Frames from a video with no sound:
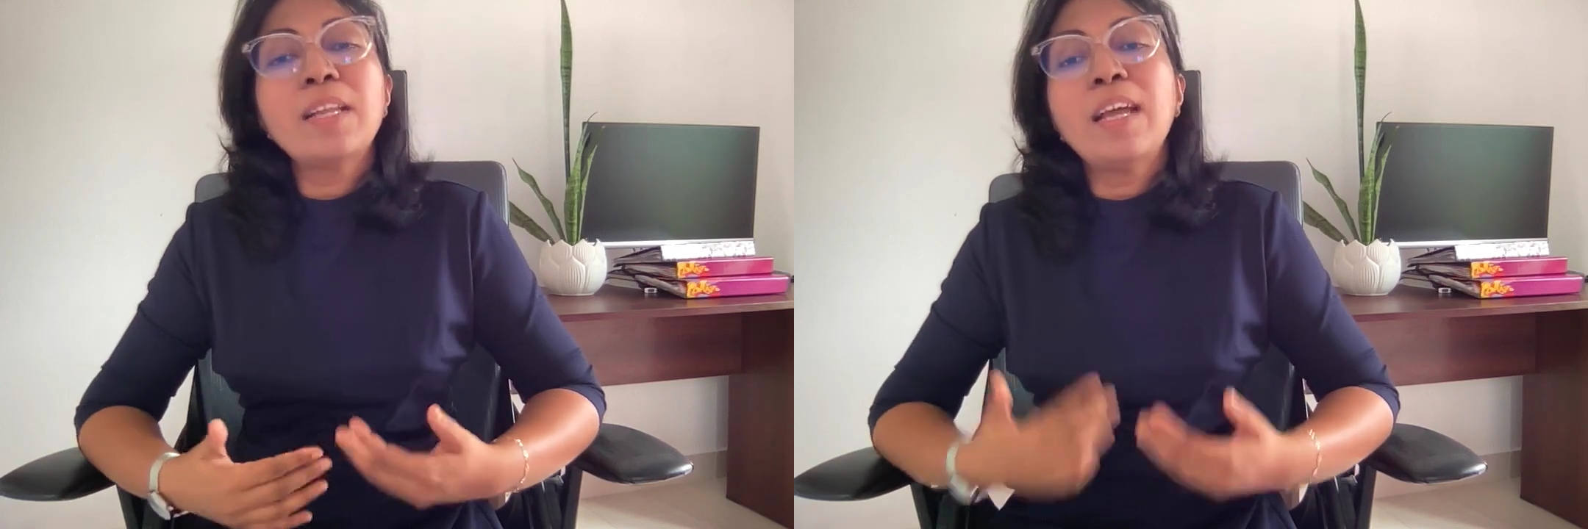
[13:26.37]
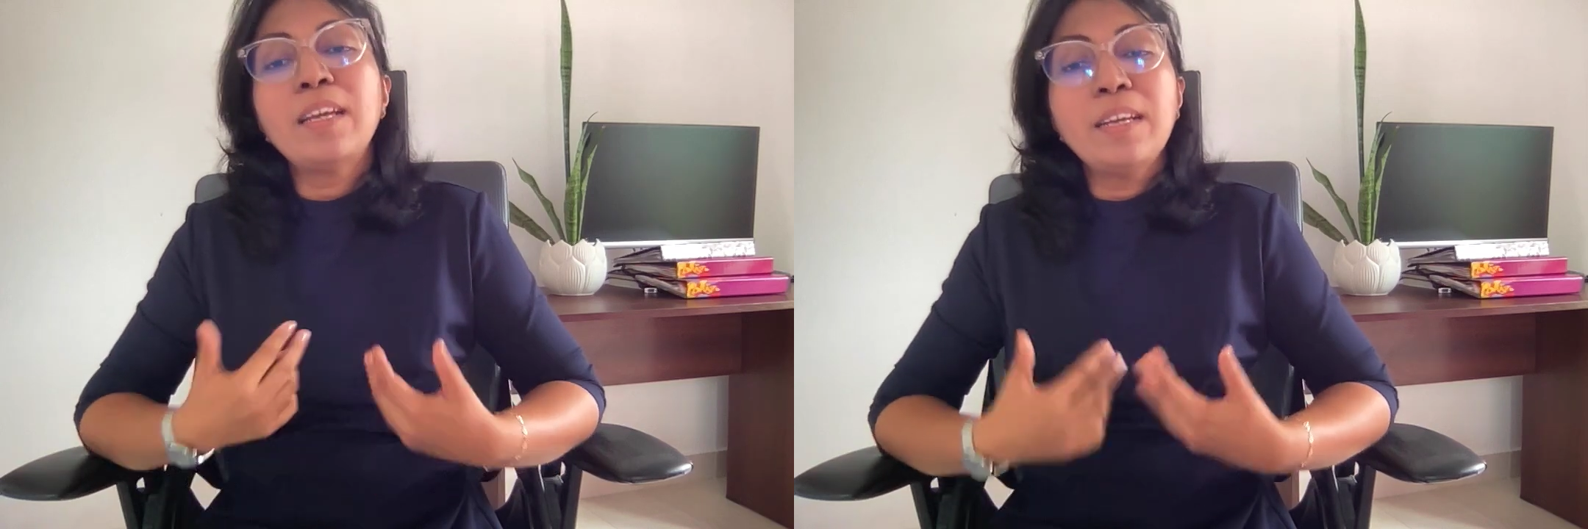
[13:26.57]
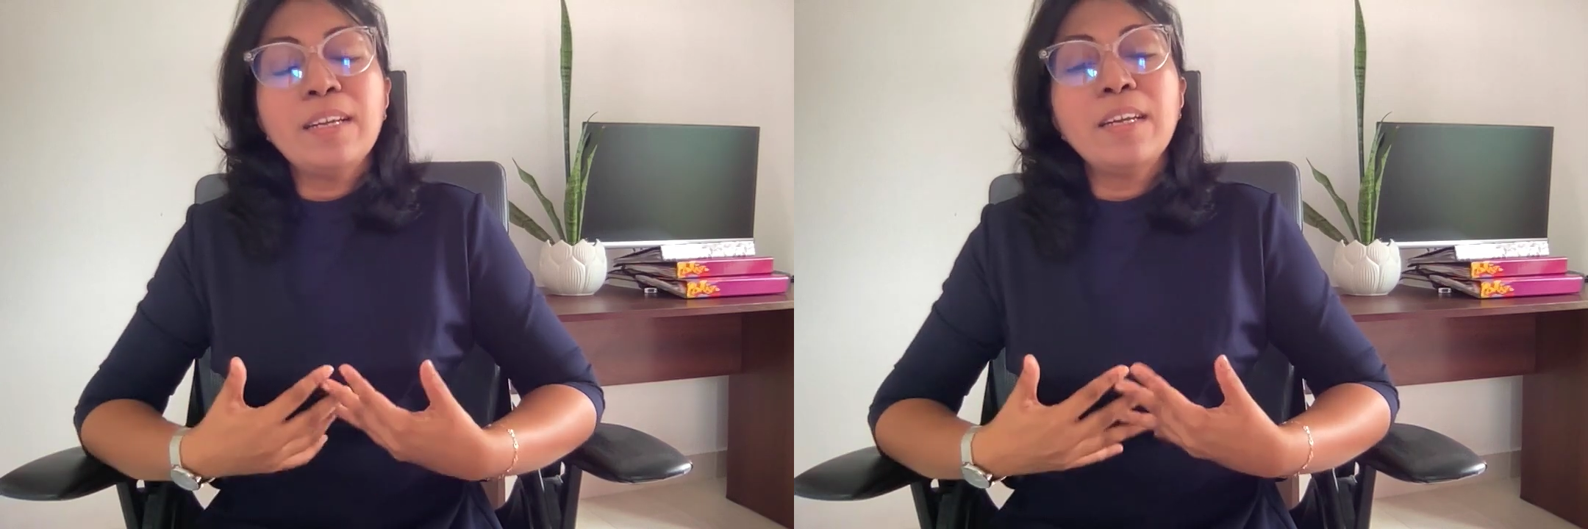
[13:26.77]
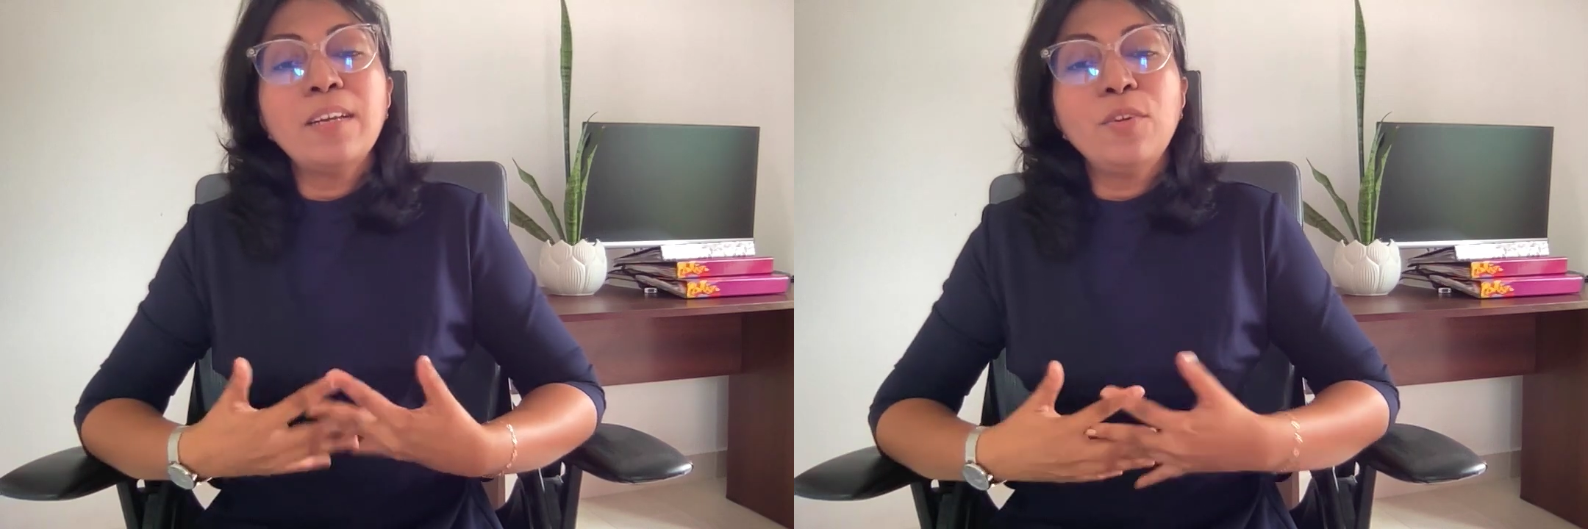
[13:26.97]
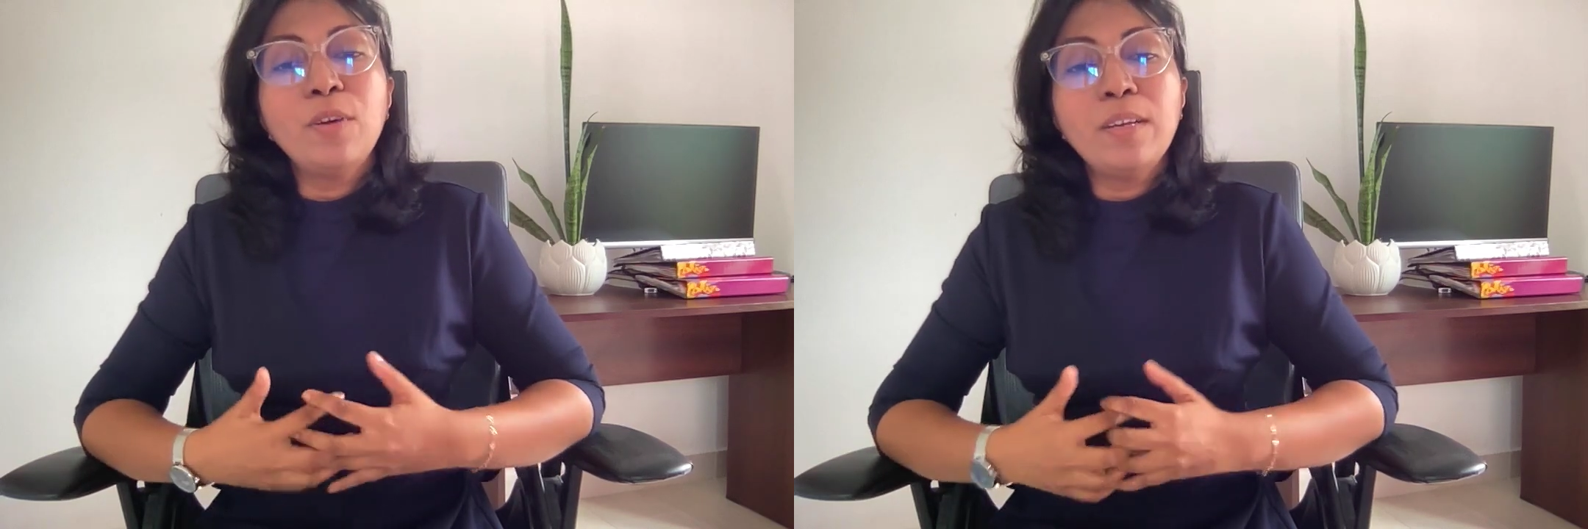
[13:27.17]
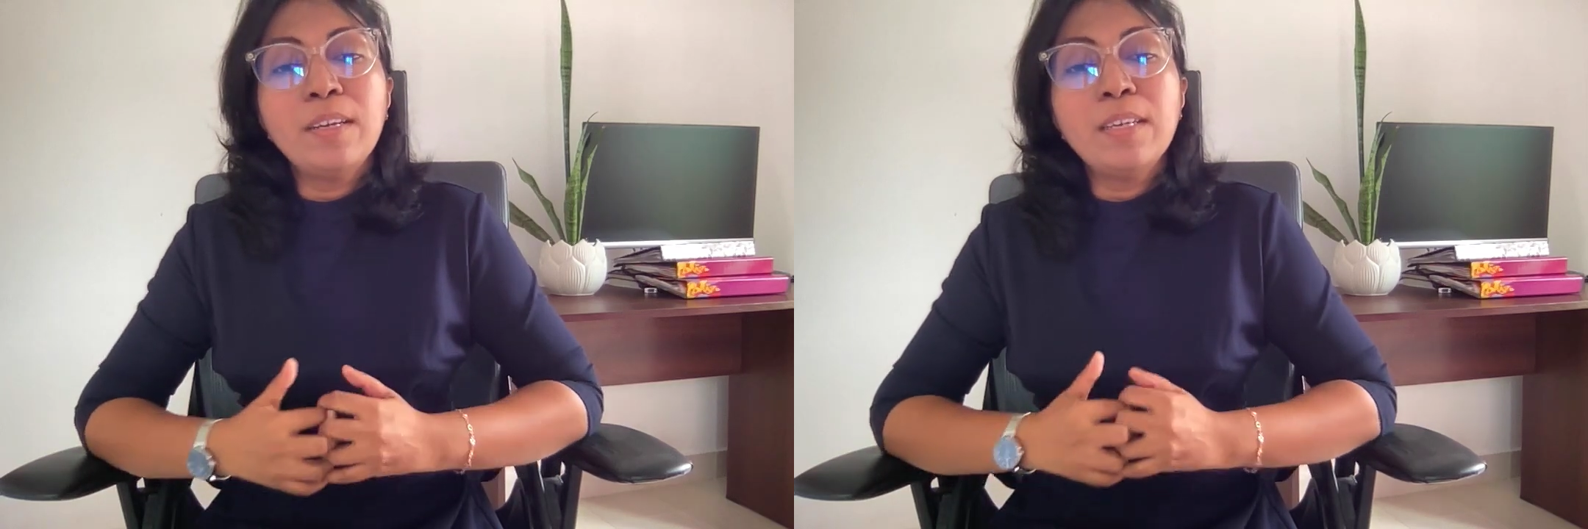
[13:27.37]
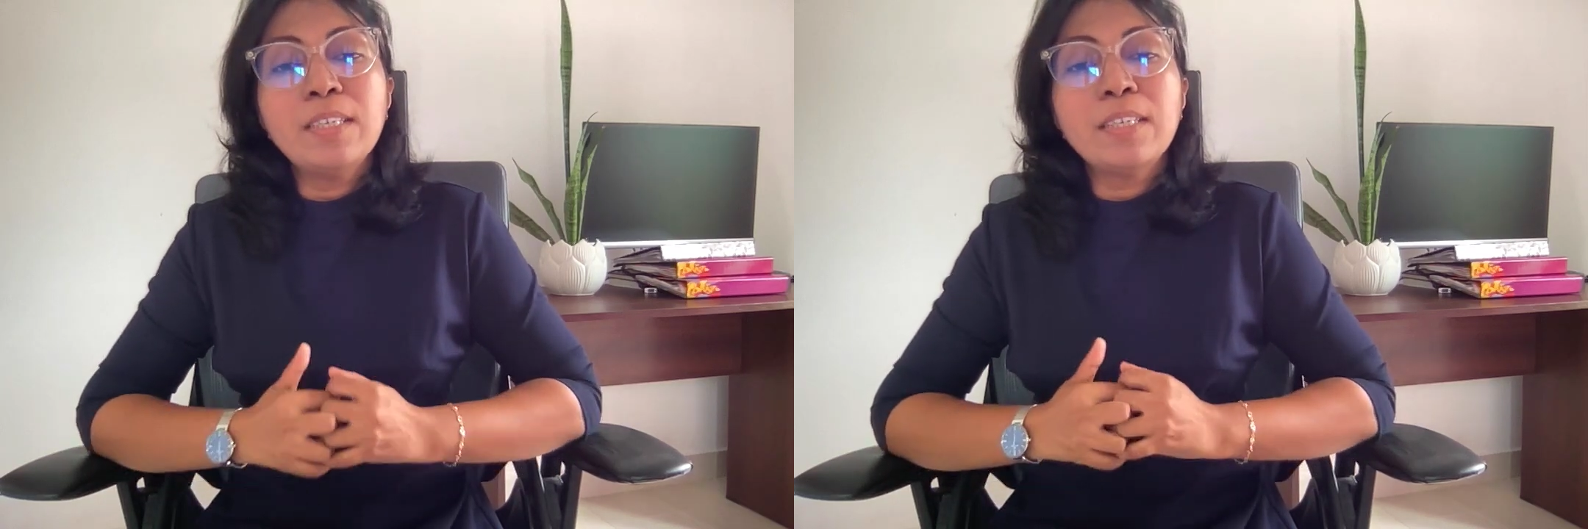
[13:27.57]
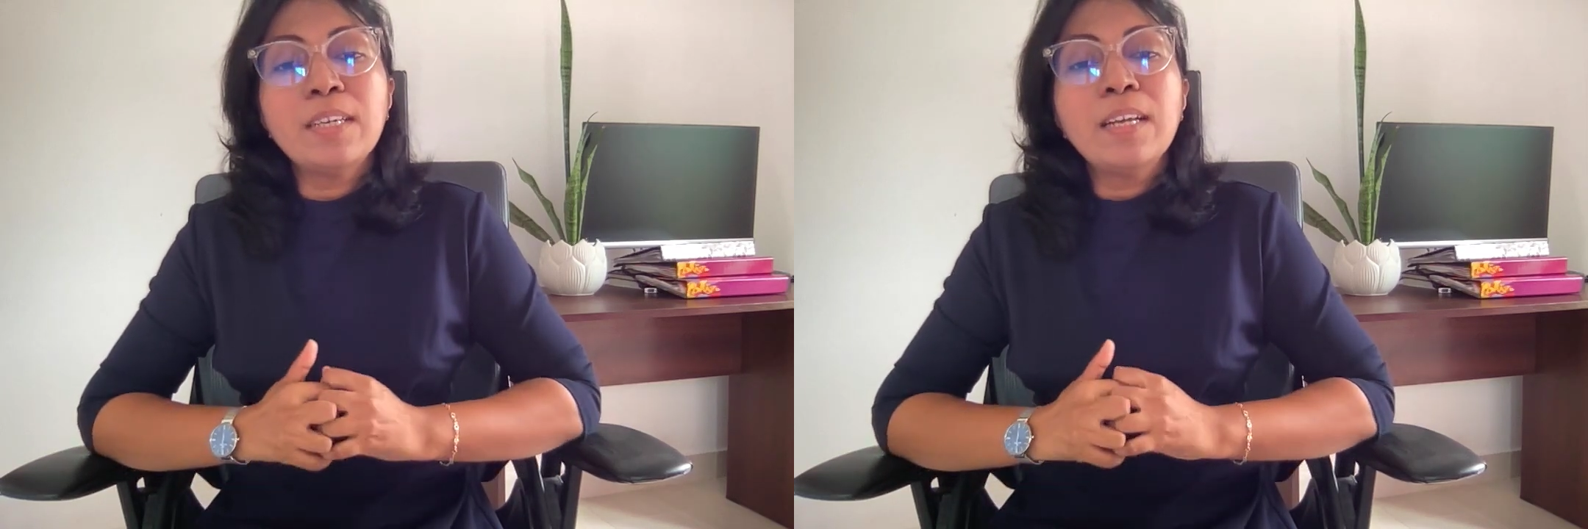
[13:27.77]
like your English